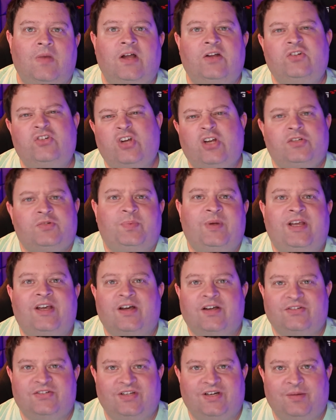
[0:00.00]
Just
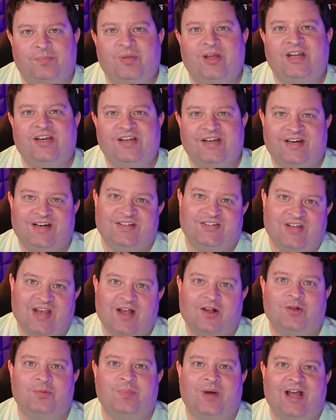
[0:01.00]
because an opinion is
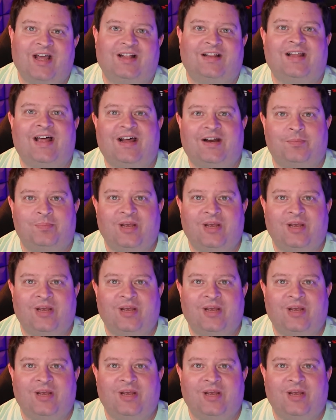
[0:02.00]
held by a lot